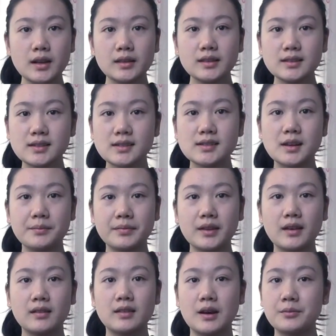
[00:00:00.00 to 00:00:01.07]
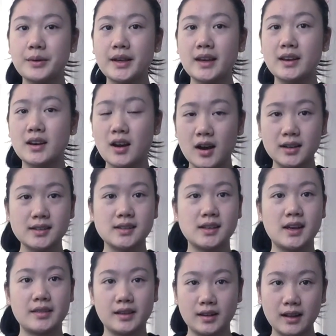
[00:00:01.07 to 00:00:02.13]
This is something that we cannot
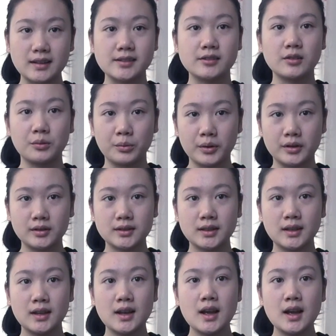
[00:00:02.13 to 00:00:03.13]
see in the classical world.